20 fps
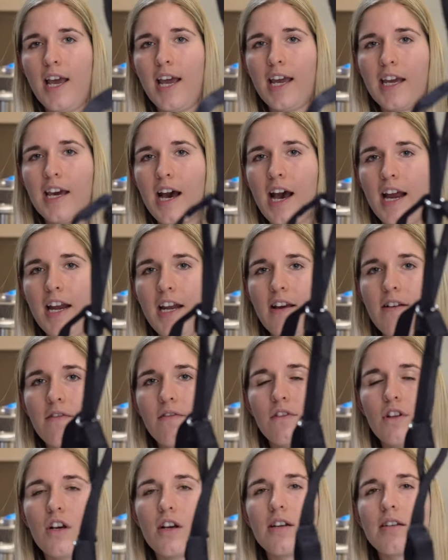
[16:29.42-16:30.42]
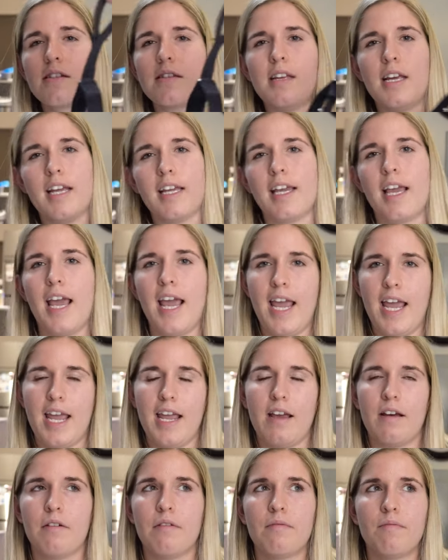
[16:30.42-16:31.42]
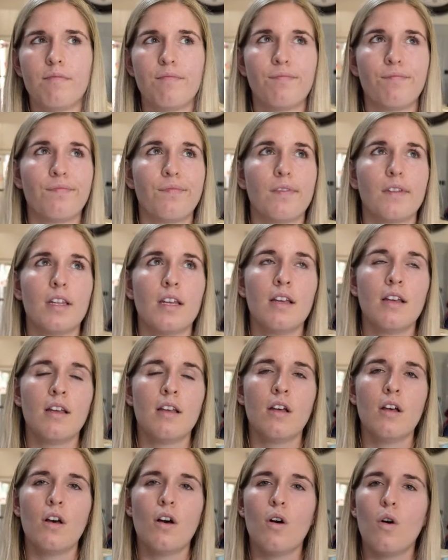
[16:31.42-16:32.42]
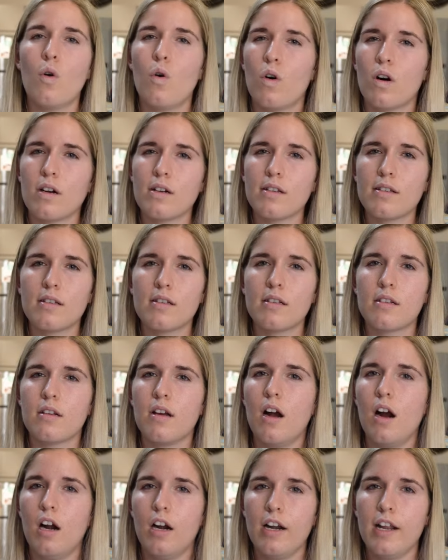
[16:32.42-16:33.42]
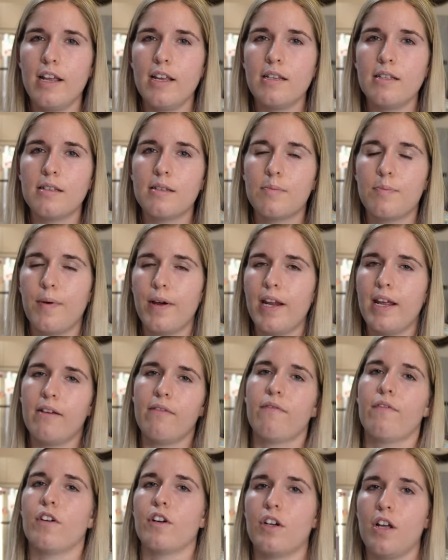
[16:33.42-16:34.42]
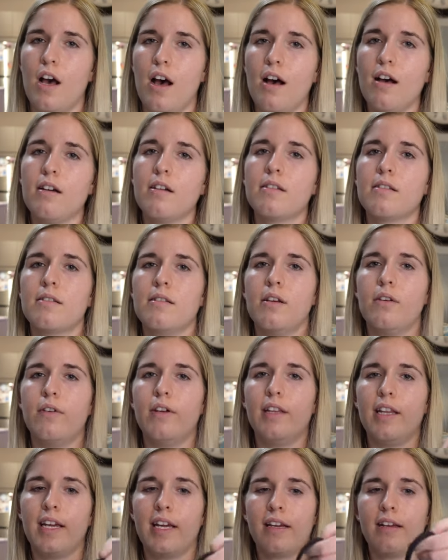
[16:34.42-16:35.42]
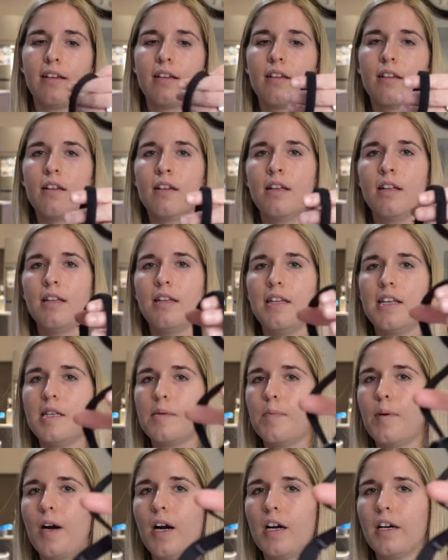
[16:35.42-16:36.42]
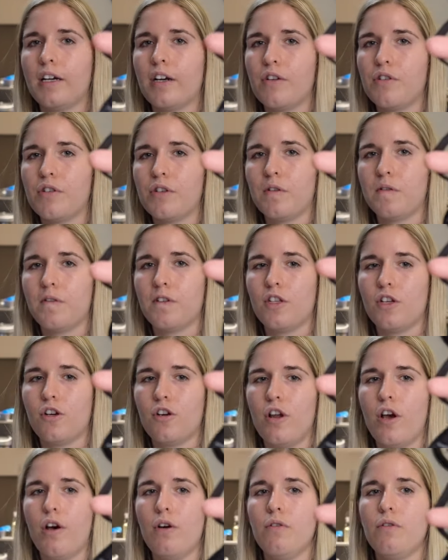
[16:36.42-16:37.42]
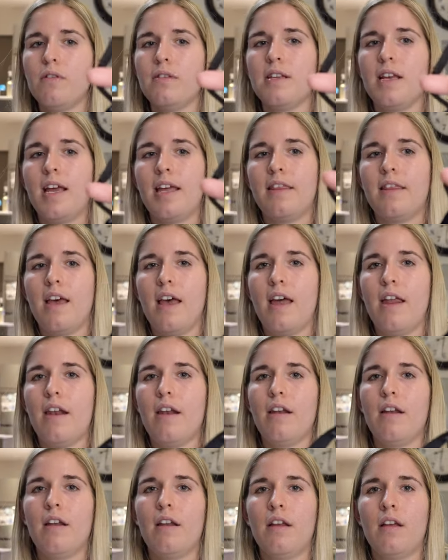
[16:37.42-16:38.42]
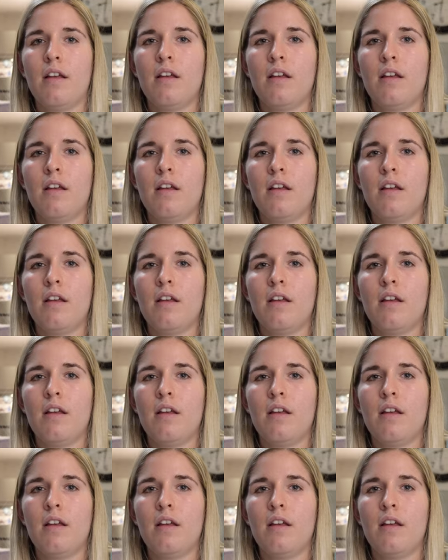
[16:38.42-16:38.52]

It kind of looks like a horse harness, but for dogs. So it like, this part goes over their nose and then